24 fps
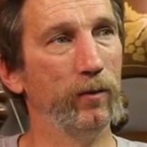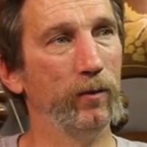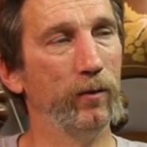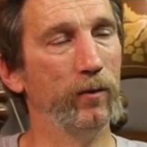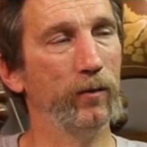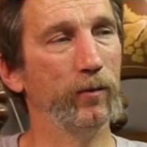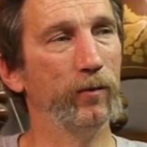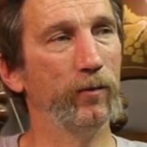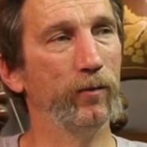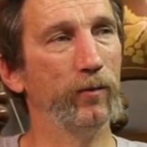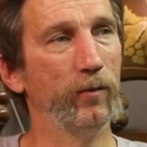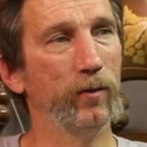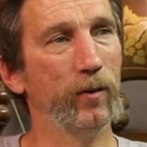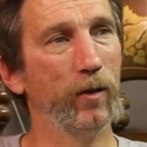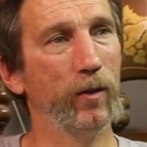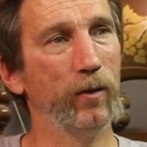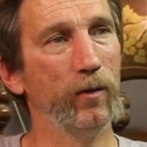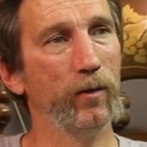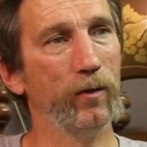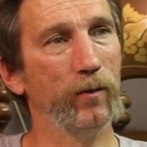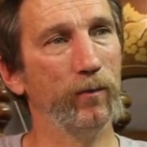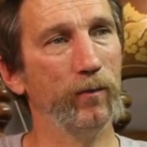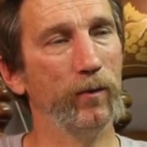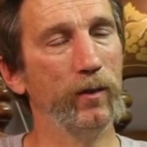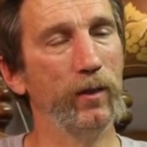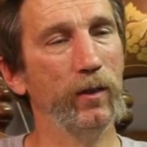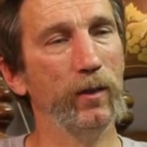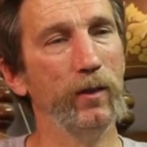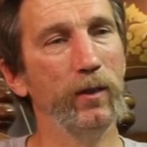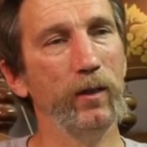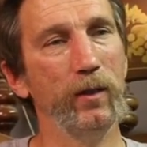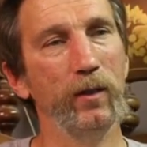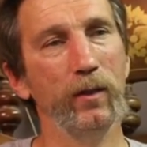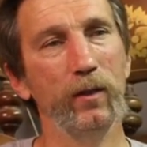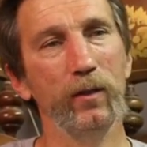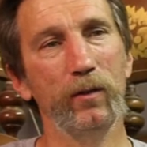the start of
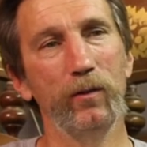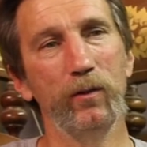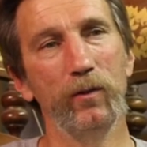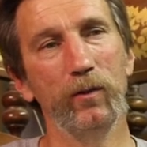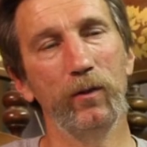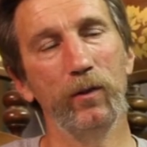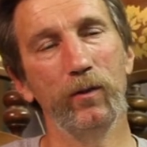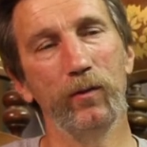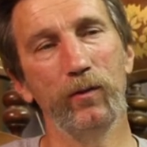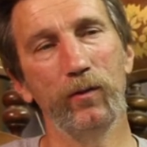getting into the